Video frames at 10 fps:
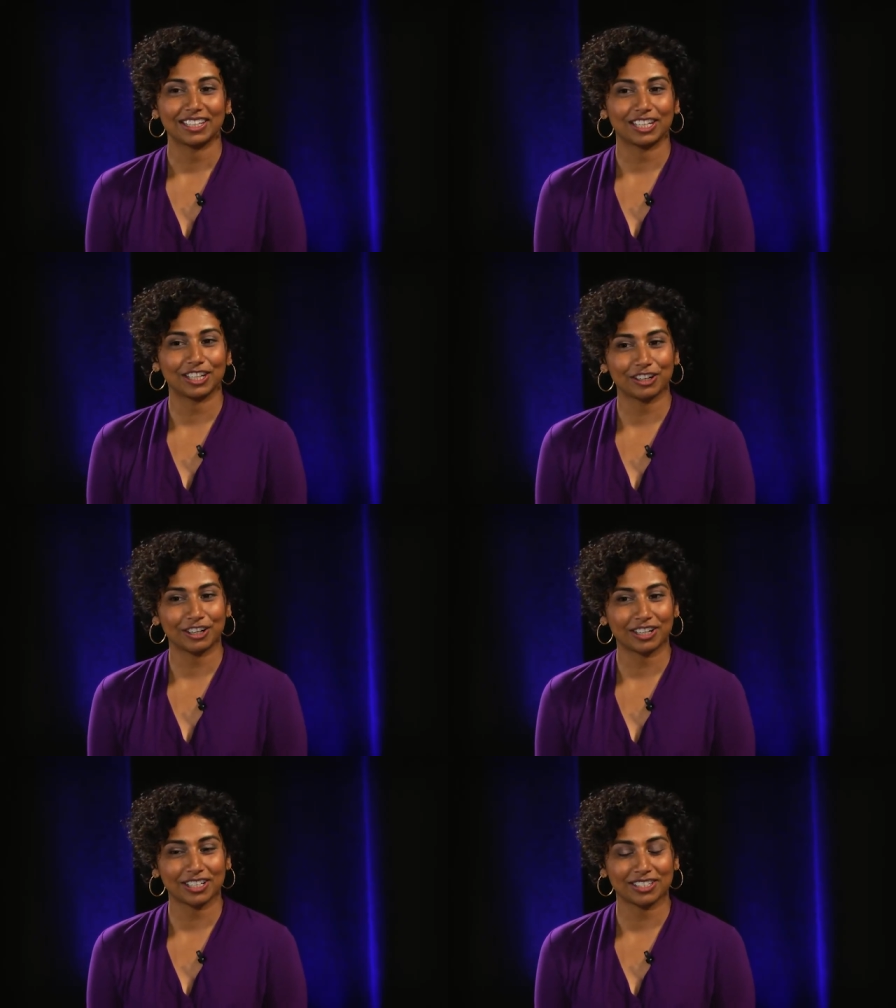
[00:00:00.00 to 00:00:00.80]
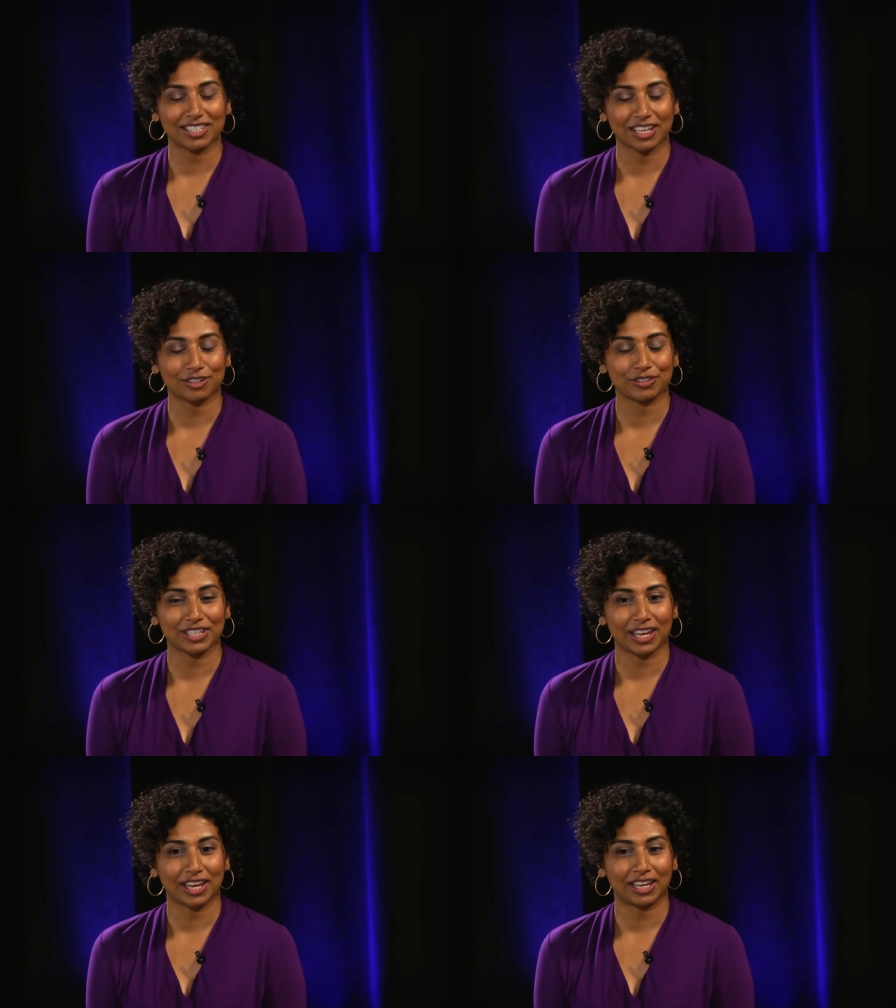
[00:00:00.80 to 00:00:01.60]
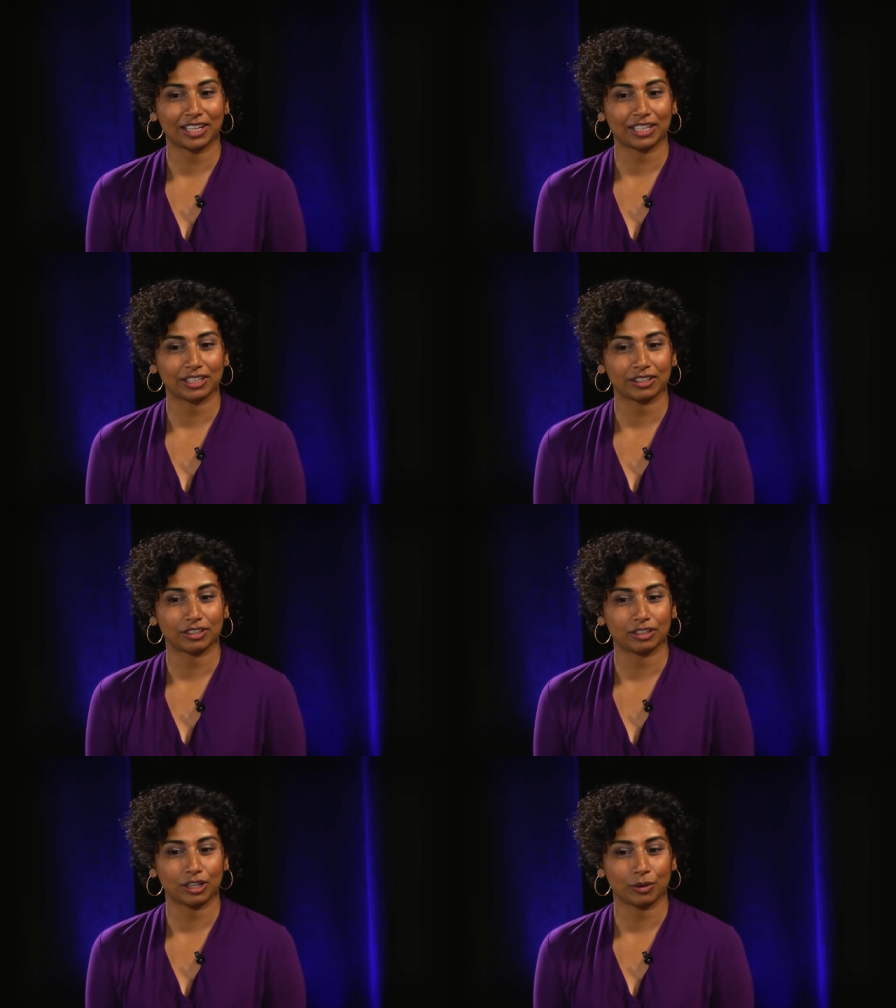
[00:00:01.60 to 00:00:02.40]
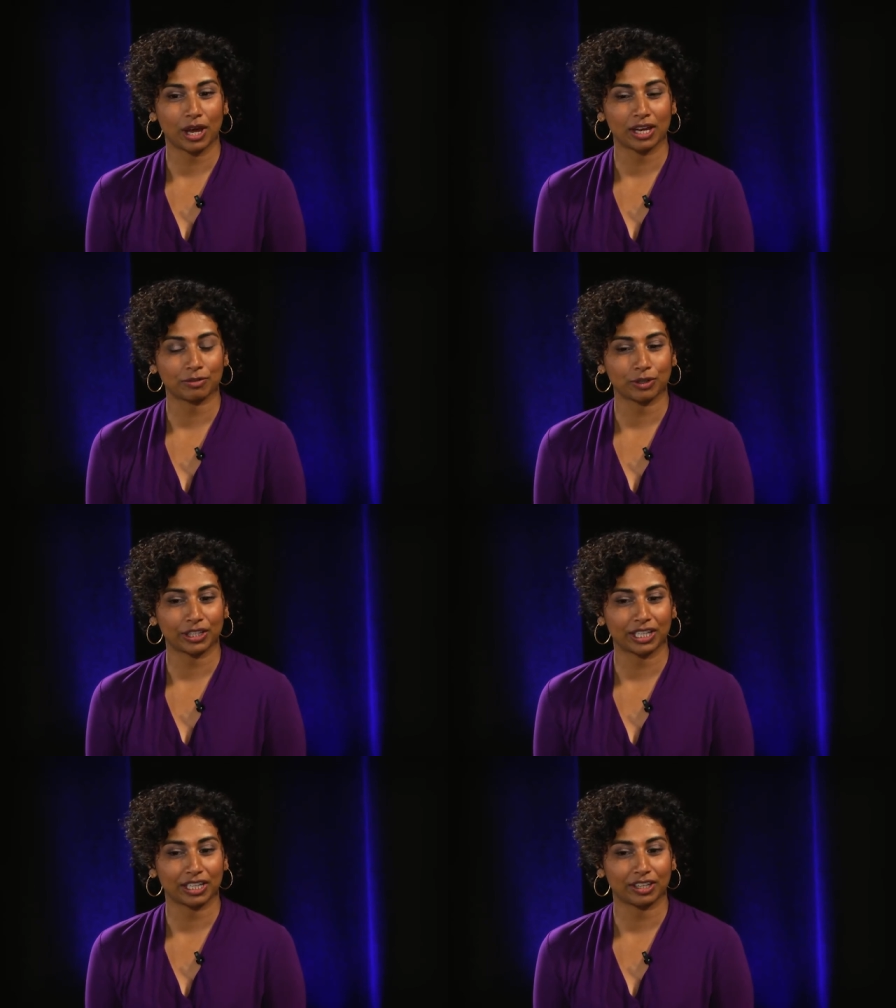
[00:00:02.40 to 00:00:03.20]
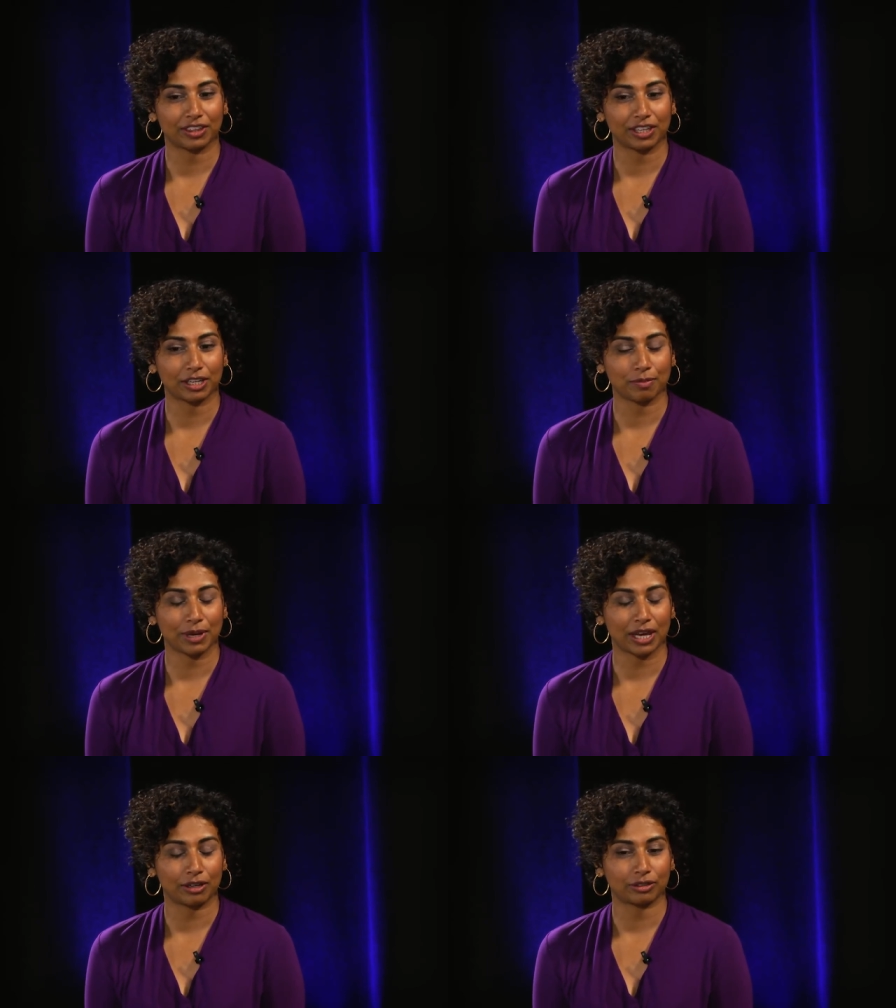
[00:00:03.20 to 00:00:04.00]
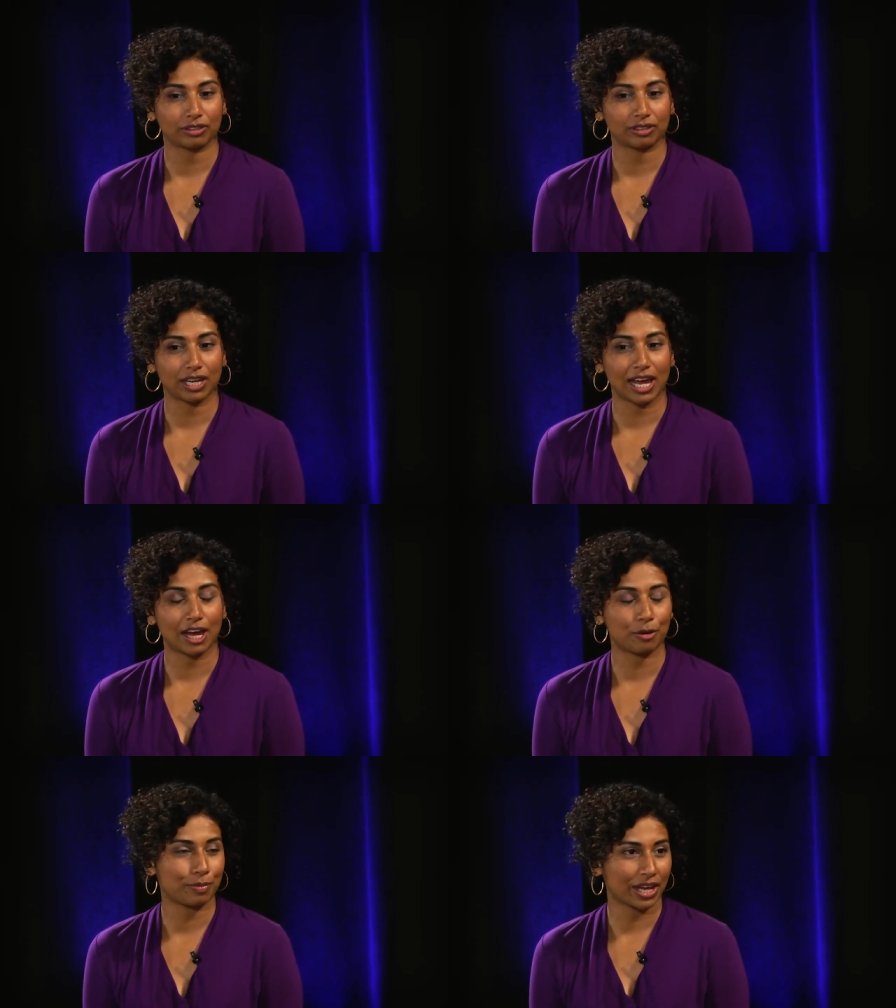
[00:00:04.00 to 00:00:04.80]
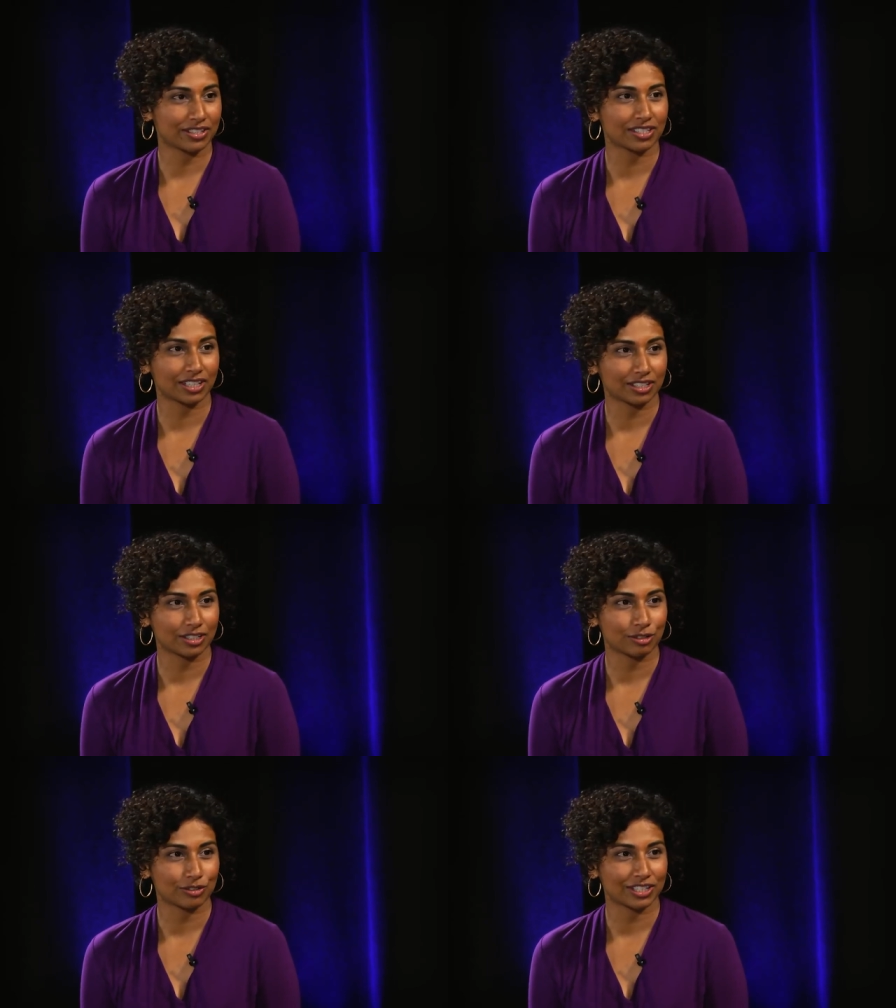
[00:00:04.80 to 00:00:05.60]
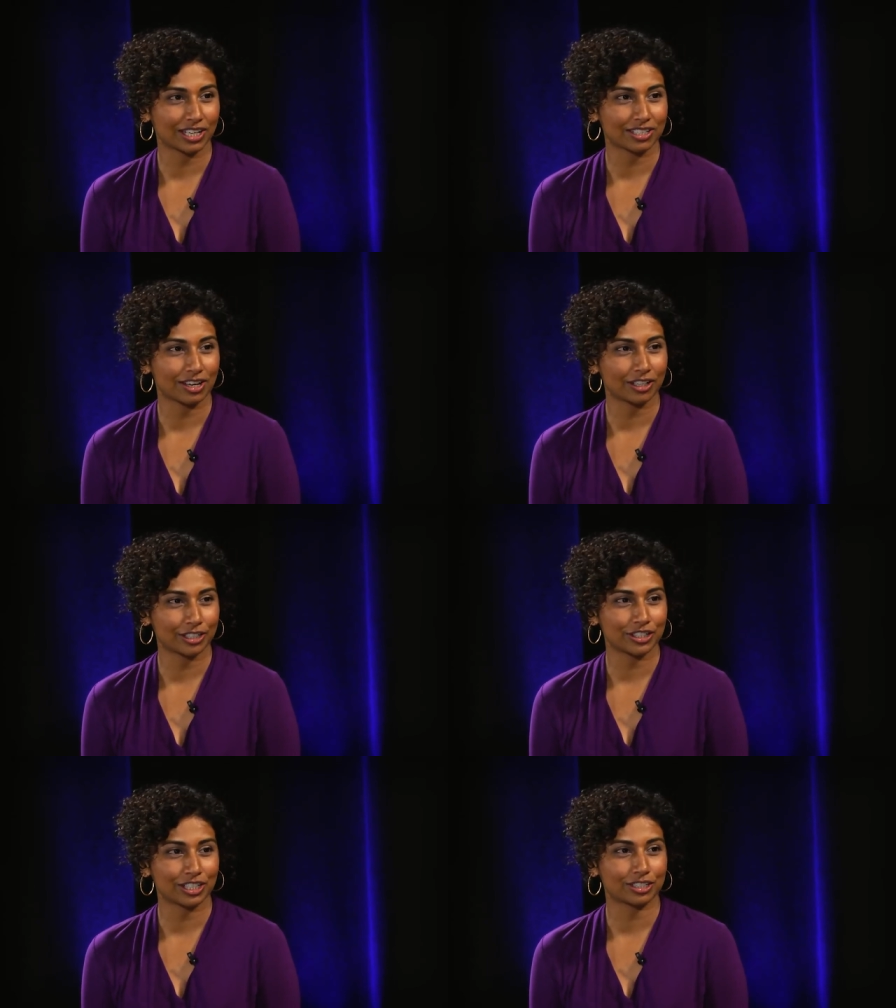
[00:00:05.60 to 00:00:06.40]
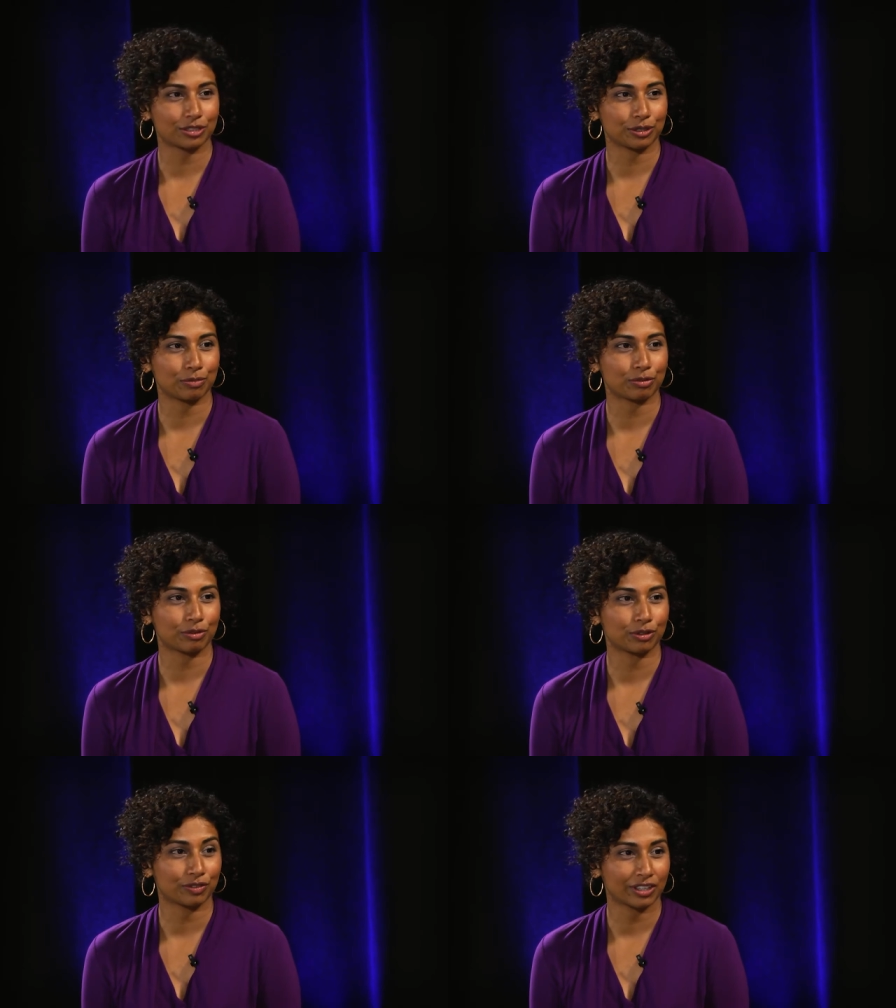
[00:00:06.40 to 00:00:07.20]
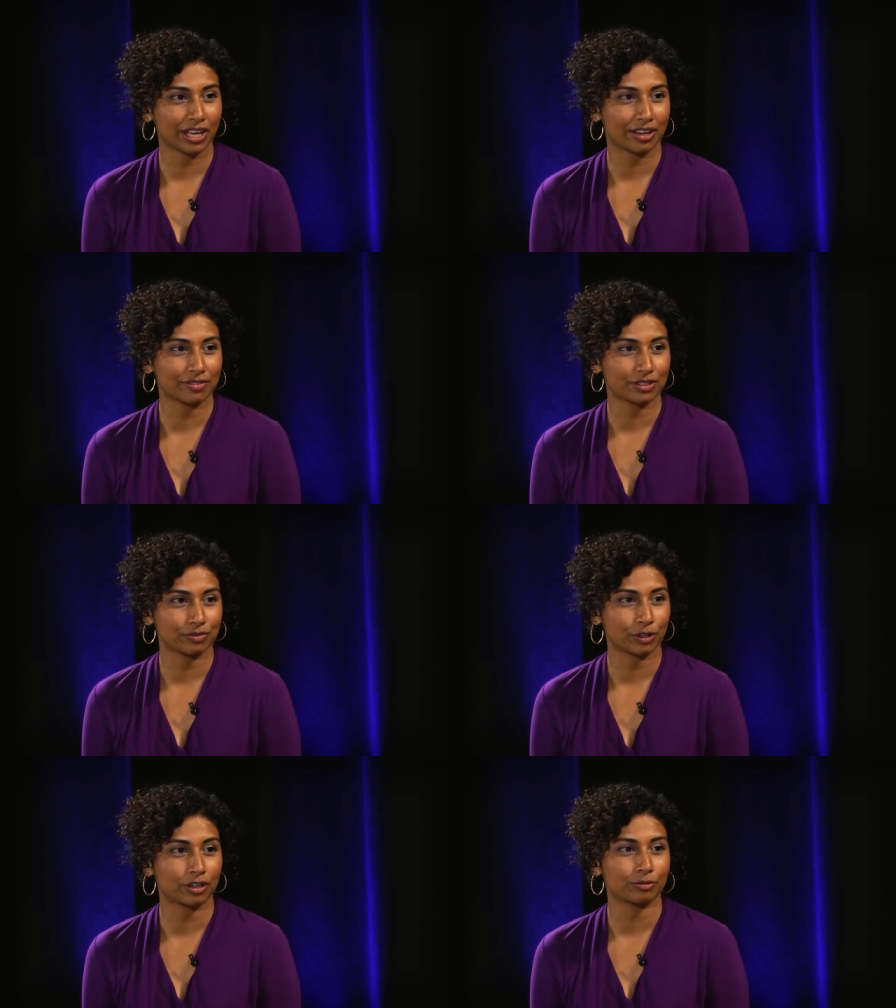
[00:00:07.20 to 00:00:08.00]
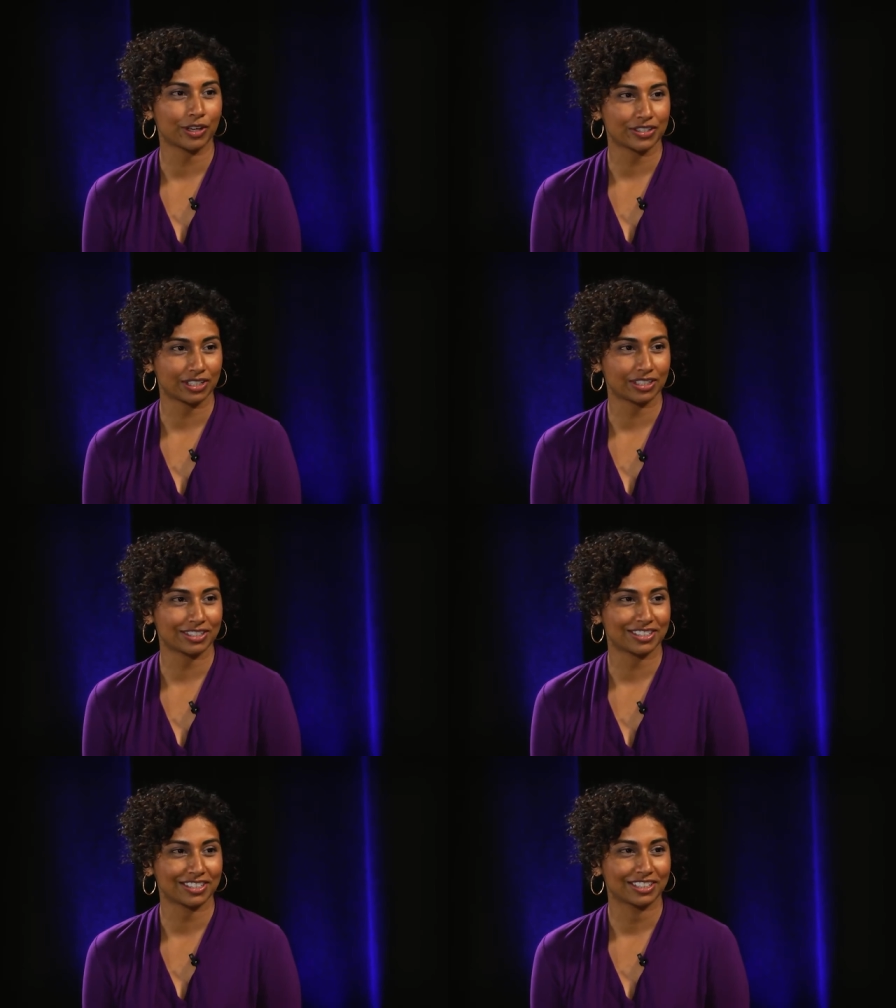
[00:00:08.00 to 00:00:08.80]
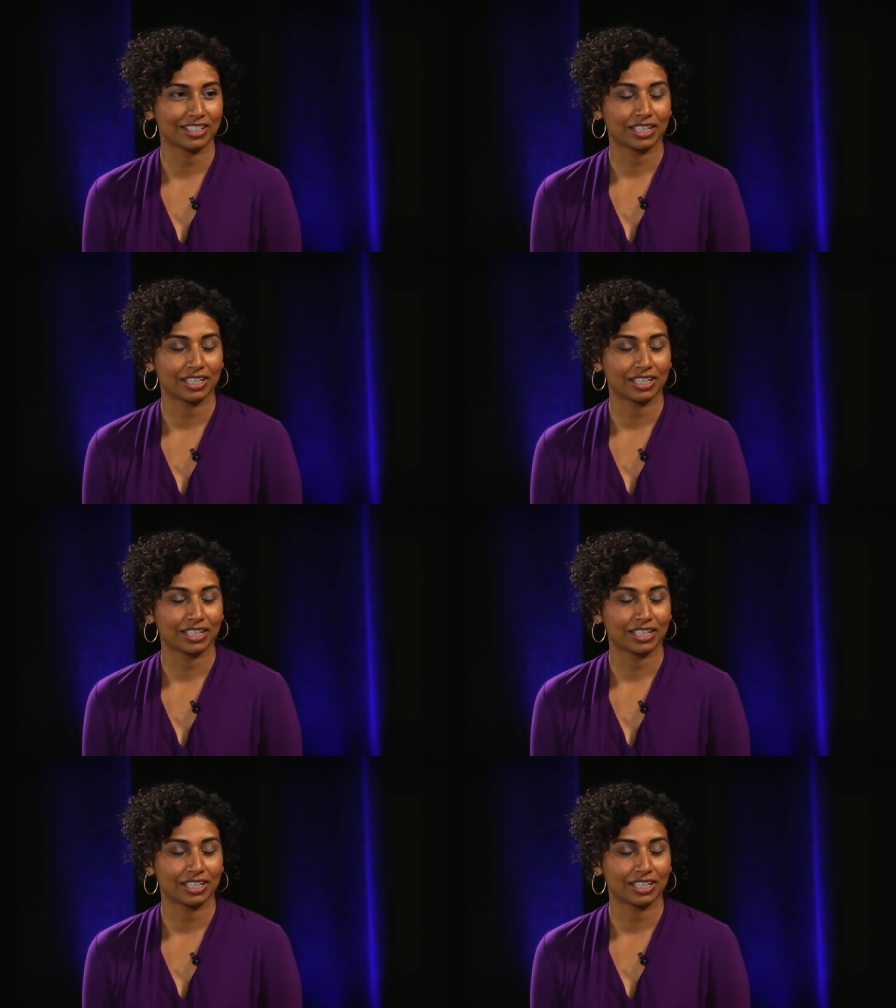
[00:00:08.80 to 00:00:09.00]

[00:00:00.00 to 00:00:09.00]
Here in San Jose, you know, I really think about how best I can use technology to improve the lives of our residents.